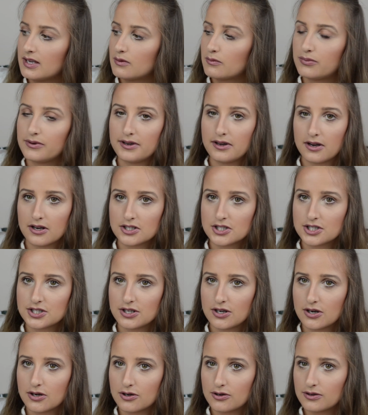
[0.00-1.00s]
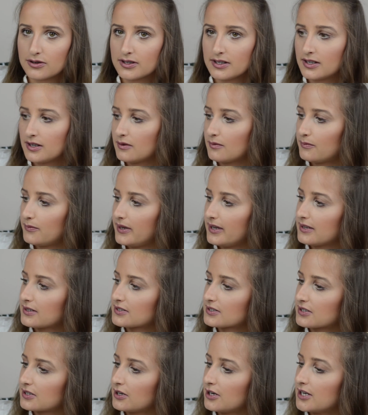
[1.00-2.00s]
brioche dough
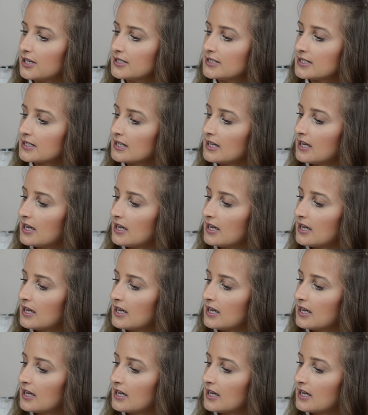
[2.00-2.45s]
baked good,